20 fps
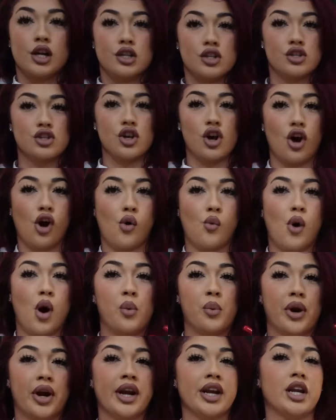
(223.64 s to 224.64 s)
So
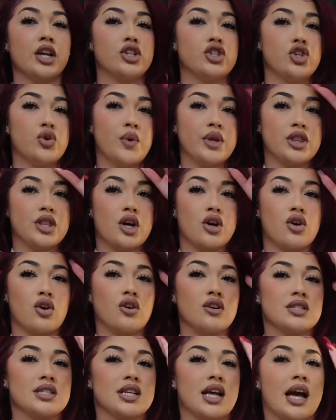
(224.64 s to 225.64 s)
what we're gonna do with the
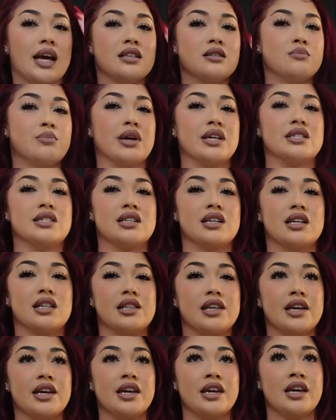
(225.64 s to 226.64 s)
rosca is
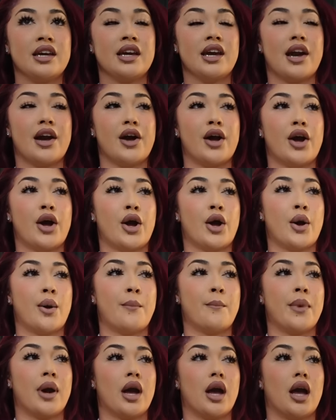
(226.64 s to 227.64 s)
basically
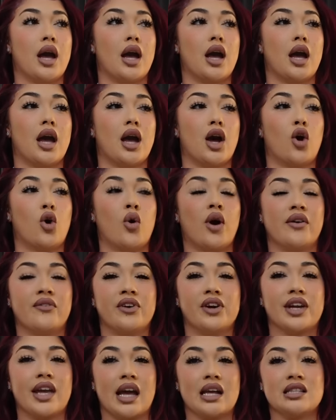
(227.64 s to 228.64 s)

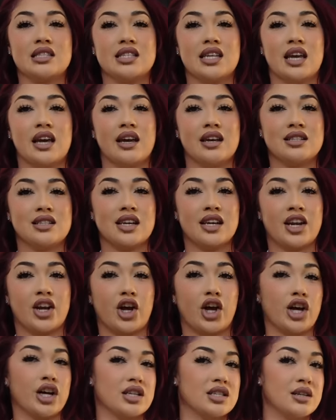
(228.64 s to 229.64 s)
whoever gets it is gonna
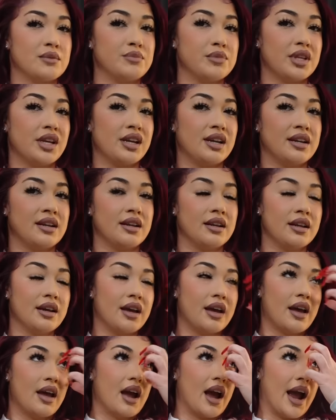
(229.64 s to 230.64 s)
cook something.
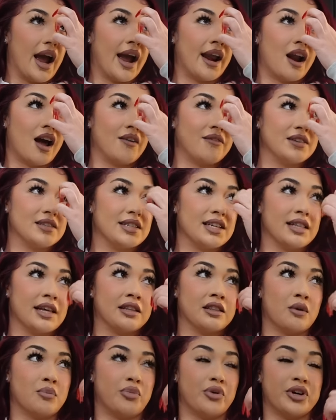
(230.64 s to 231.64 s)
And obviously
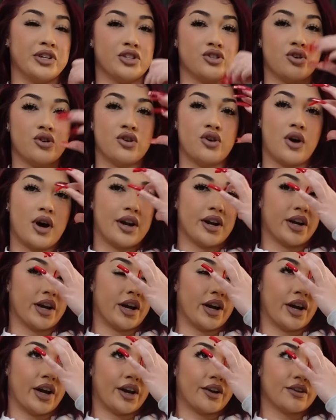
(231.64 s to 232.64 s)
like the boys don't know how to
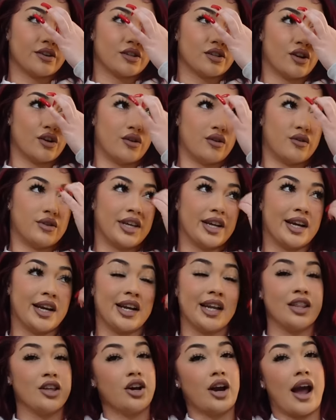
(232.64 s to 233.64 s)
cook, so they
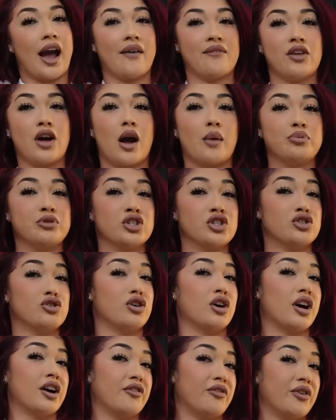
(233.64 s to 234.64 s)
could either have the option to
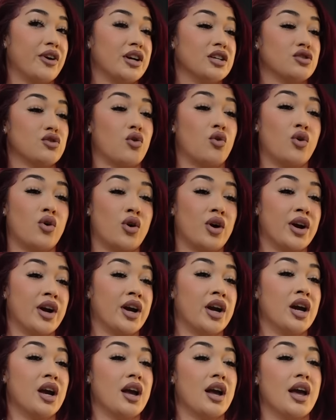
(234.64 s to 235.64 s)
cook for us
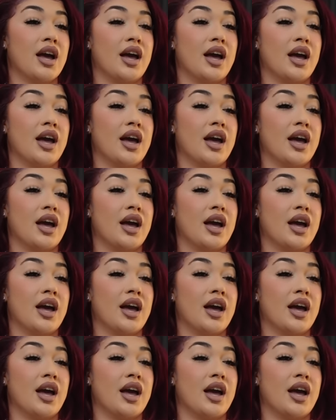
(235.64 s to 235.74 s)
or